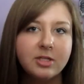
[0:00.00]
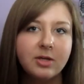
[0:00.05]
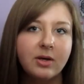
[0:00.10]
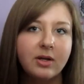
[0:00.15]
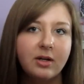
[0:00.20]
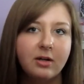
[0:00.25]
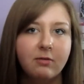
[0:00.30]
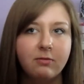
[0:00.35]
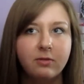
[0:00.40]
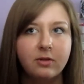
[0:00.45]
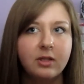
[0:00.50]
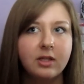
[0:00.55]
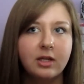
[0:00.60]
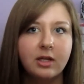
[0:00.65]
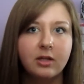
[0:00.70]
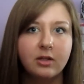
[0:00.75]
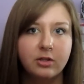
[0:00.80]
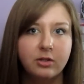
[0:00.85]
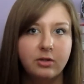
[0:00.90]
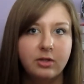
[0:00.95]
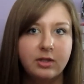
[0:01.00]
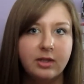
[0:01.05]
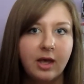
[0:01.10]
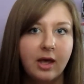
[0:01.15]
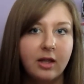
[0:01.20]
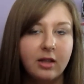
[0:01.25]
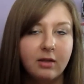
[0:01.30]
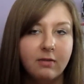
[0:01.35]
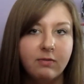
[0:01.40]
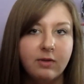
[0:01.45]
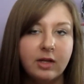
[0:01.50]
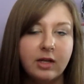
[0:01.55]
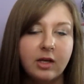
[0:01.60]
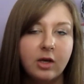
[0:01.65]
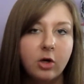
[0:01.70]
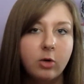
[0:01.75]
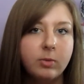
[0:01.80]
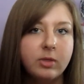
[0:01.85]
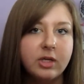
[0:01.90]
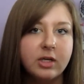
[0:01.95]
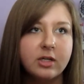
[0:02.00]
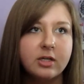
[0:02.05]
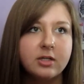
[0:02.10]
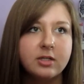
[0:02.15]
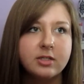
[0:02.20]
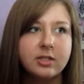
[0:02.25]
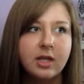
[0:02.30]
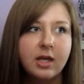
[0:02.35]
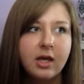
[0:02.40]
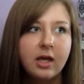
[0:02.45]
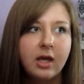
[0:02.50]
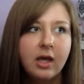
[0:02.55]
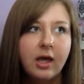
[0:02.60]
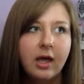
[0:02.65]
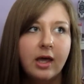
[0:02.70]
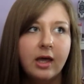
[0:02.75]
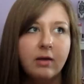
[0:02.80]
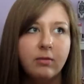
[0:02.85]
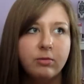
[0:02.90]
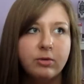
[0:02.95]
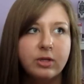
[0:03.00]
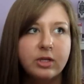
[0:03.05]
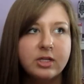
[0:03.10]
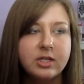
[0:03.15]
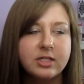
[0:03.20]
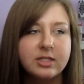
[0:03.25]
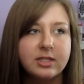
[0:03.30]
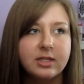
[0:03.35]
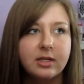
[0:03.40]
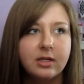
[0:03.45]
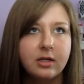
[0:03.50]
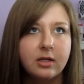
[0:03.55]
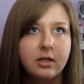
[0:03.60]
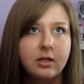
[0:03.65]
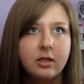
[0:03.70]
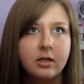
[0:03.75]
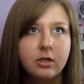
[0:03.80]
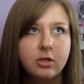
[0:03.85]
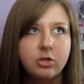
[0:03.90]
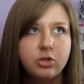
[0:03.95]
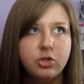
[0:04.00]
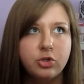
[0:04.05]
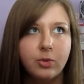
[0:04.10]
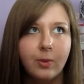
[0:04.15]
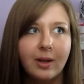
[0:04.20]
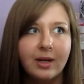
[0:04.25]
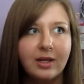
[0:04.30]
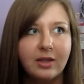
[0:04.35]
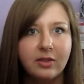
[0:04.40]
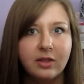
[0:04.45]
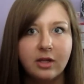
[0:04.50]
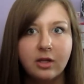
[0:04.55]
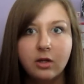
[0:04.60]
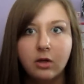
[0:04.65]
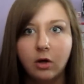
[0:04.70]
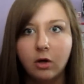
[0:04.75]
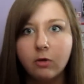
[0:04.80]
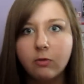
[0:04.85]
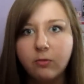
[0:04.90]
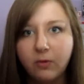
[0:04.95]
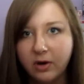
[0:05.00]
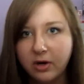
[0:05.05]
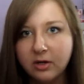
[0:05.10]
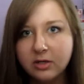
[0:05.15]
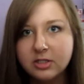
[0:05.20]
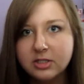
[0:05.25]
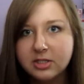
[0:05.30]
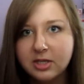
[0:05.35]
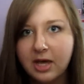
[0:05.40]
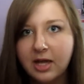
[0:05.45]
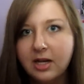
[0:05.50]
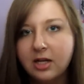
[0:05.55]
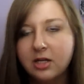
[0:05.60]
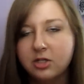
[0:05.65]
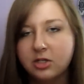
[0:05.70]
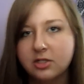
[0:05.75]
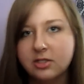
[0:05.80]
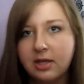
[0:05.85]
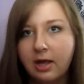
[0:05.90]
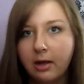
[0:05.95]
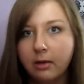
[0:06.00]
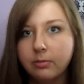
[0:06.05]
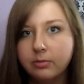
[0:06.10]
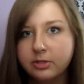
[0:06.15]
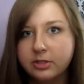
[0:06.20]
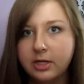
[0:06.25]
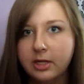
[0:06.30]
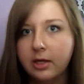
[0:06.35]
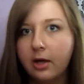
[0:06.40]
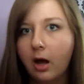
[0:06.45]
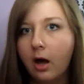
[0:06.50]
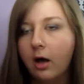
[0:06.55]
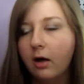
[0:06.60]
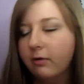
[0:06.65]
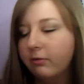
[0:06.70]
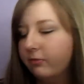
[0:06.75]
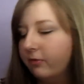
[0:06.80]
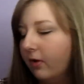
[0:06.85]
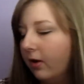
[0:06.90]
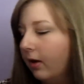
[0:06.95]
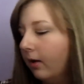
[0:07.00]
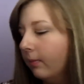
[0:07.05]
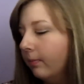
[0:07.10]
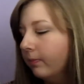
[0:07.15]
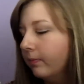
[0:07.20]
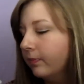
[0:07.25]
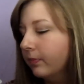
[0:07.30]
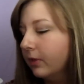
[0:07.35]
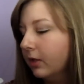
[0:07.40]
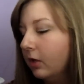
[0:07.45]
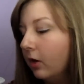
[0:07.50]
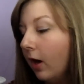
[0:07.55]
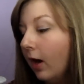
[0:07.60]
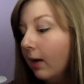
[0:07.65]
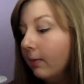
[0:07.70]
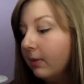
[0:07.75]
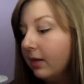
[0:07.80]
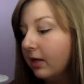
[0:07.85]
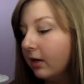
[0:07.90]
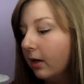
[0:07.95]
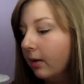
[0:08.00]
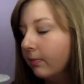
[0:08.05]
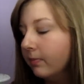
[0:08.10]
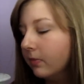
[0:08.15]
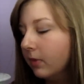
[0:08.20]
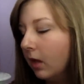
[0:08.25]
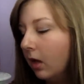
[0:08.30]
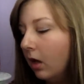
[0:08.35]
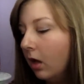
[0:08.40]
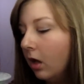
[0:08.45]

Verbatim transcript: so I didn't feel like including that in the video because it really doesn't do anything good for your skin. It just helps take off um, your eye makeup.